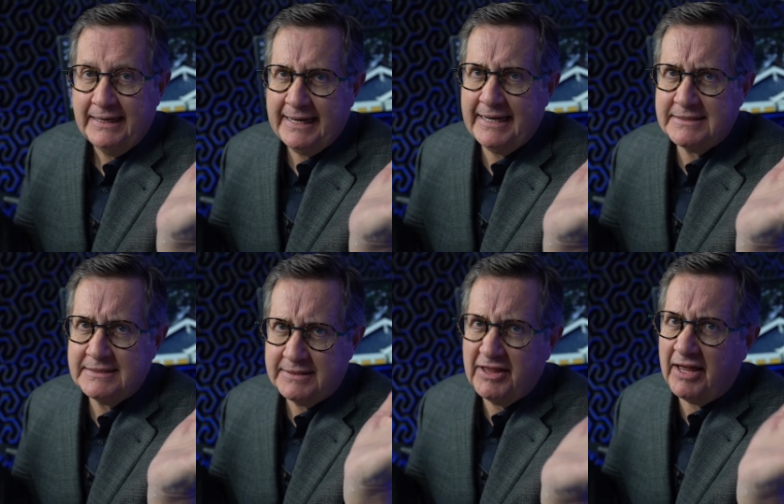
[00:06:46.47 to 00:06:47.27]

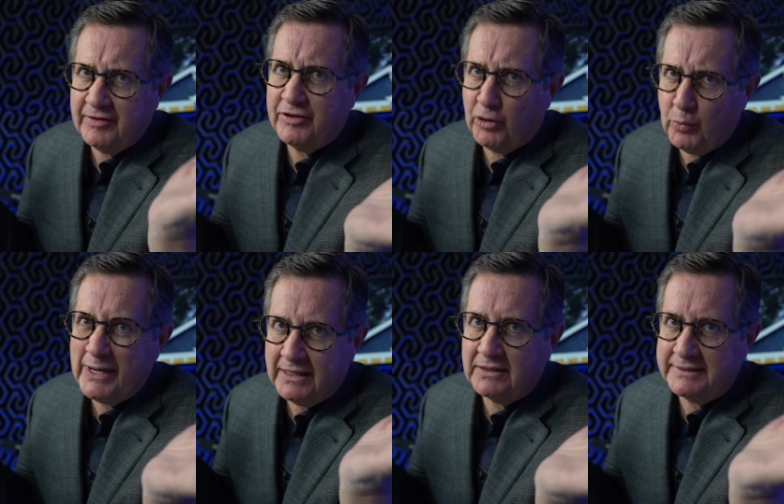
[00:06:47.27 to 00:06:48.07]
He's the, the
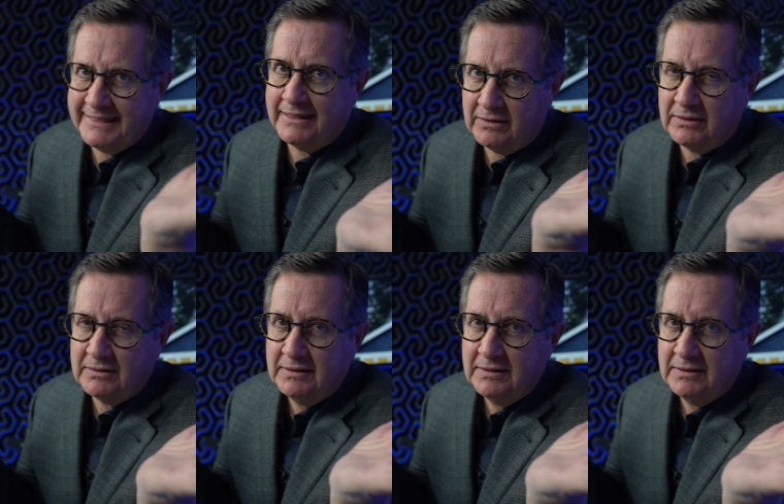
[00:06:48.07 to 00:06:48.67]
real deal.